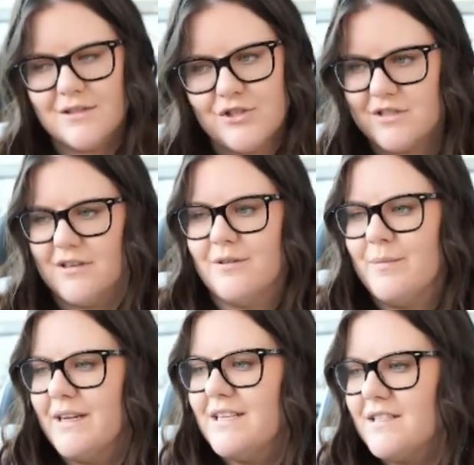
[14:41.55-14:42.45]
It's just a little
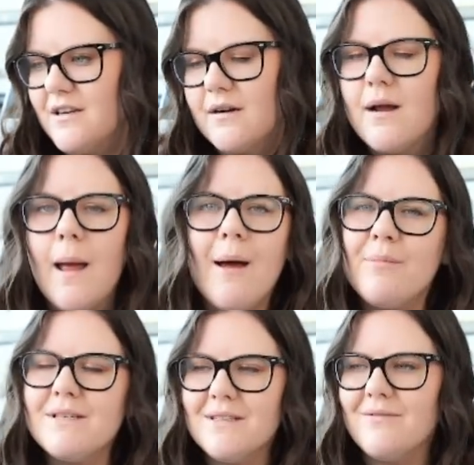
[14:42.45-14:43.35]
bit easier.
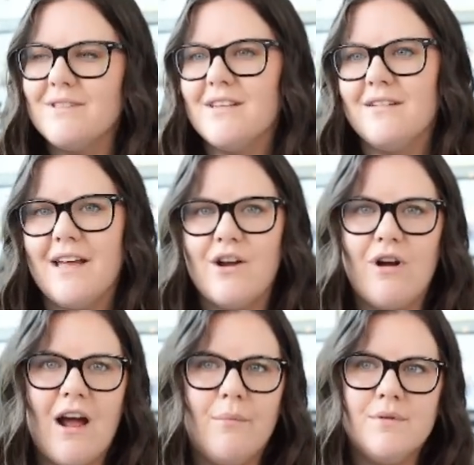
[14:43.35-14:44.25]
Plus you can visit the land
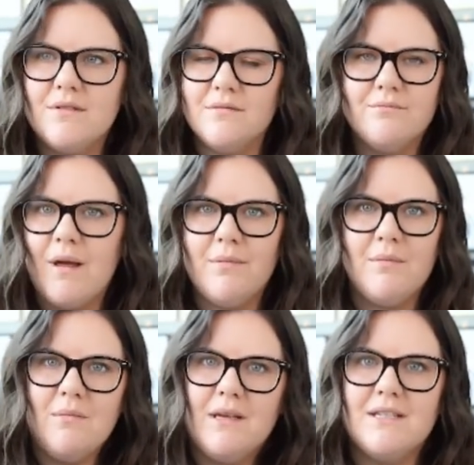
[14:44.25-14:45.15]
grabs and maybe
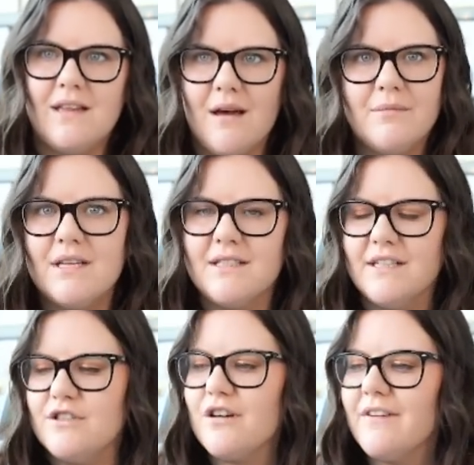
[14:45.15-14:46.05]
be mean to them because they
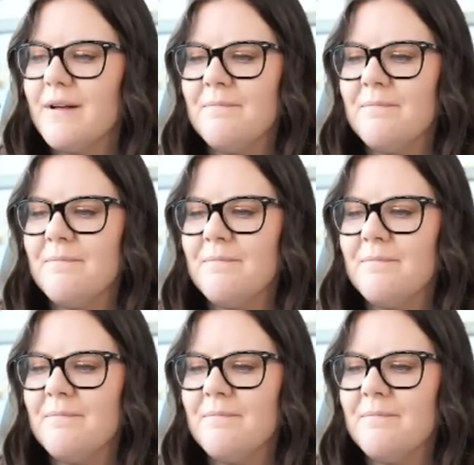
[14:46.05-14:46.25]
deserve it.